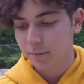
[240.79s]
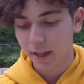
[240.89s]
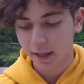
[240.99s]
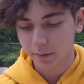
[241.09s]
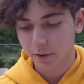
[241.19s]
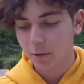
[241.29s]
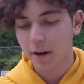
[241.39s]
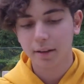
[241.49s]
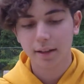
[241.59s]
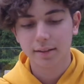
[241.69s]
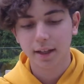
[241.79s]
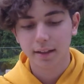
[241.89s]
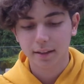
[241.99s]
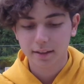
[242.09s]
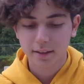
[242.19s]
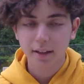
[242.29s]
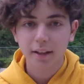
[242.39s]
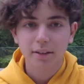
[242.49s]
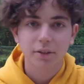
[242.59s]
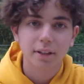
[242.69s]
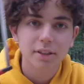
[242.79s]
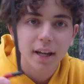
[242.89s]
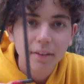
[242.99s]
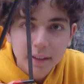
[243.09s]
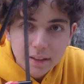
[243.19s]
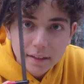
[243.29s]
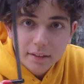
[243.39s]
and require less sanding. So I just have this